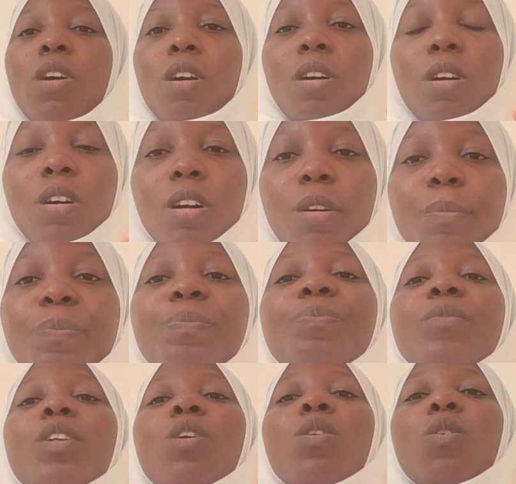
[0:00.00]

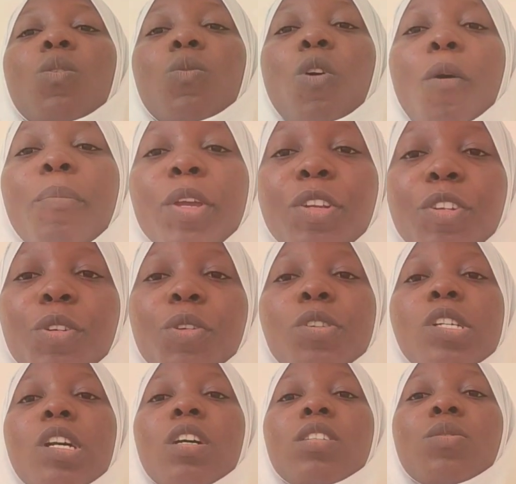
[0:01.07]
rubbing the
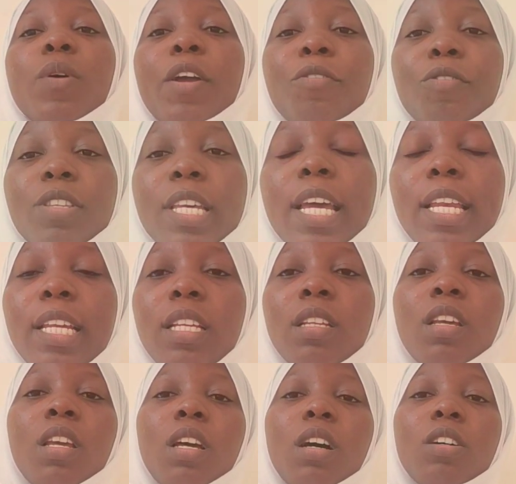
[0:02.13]
uterus while you're
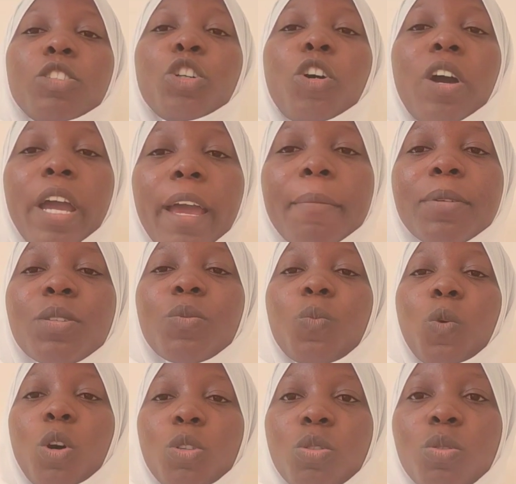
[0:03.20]
telling your helps
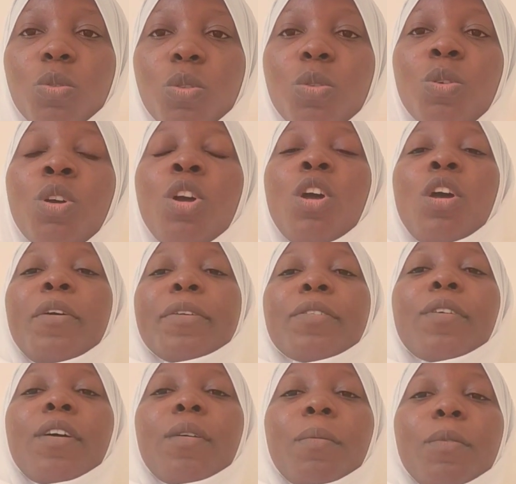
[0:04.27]
what to do.
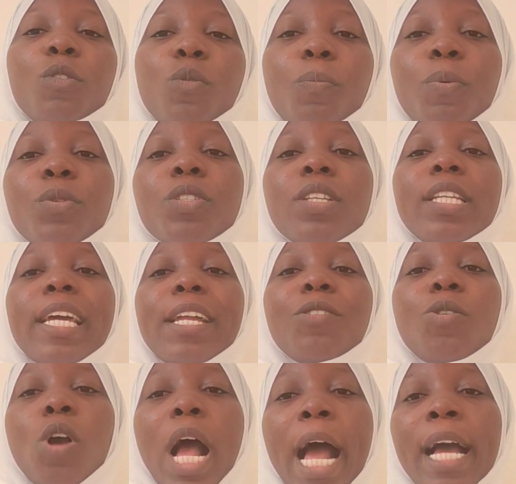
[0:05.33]
So you put it, then
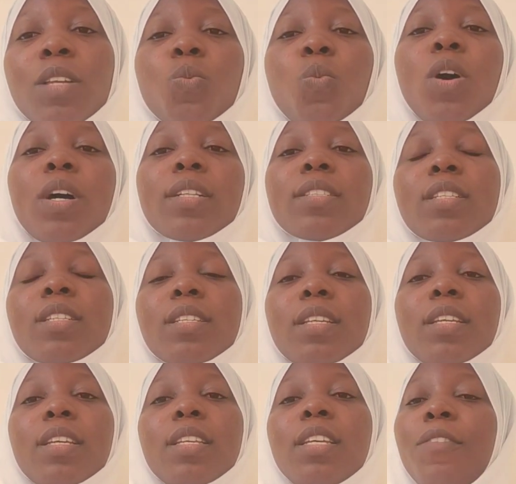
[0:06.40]
you ask what
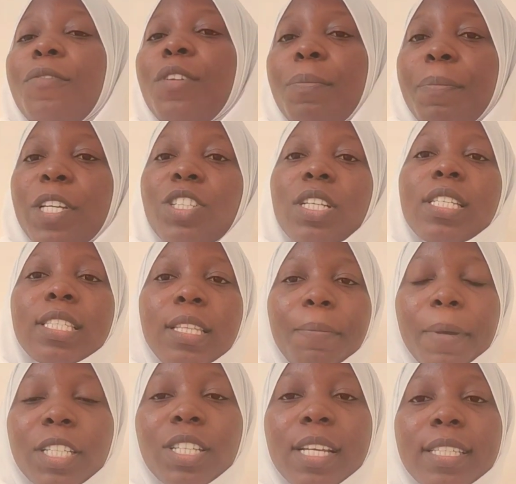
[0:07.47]
if the patient is the
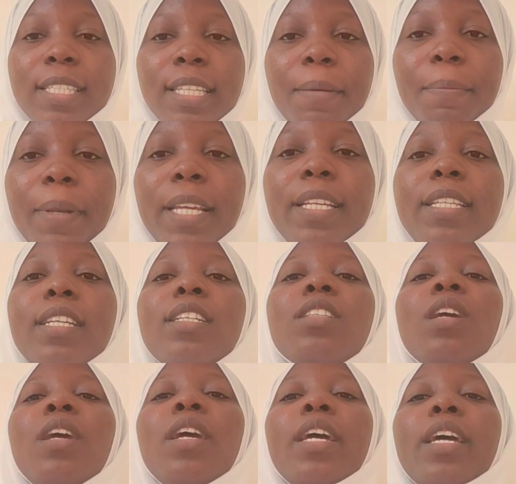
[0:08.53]
patient still
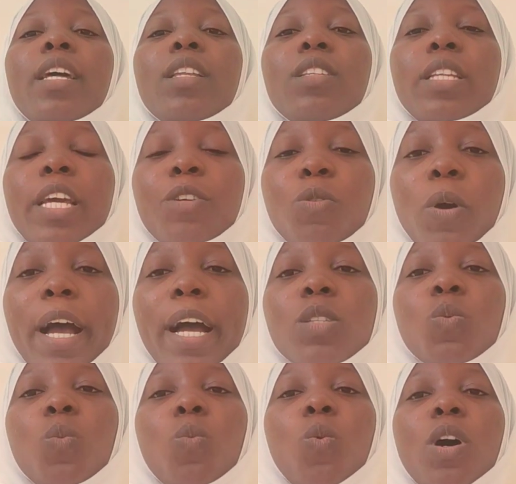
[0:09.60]
bleeding. Then you
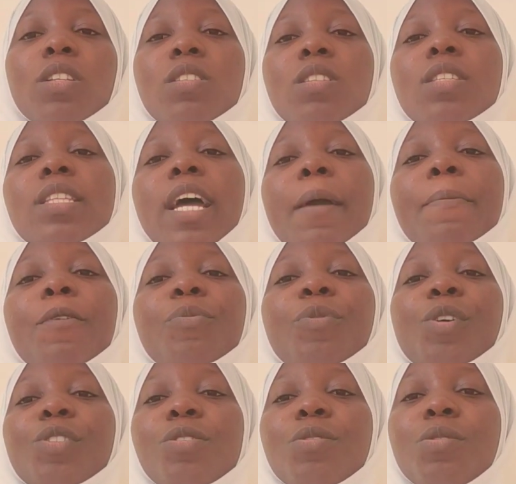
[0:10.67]
ask what type of
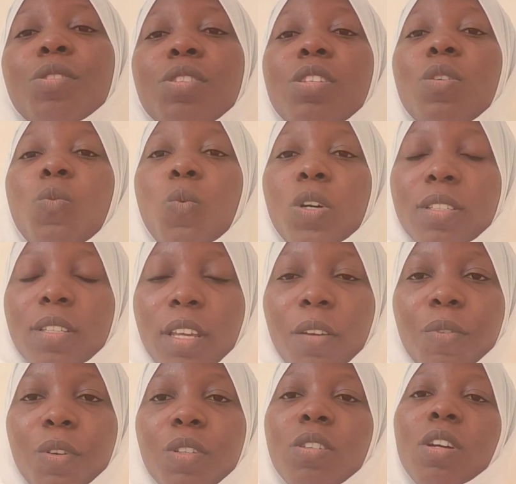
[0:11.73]
oxytocin was
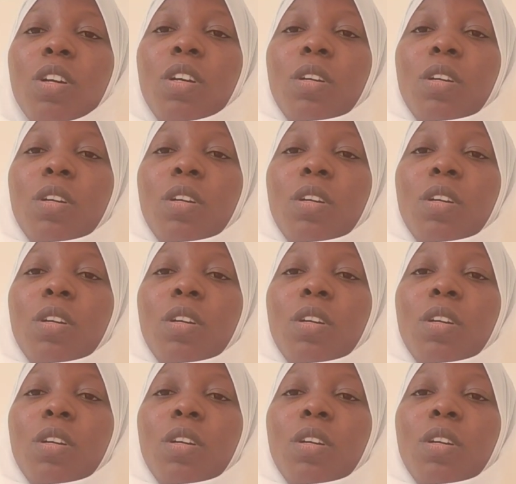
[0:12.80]
given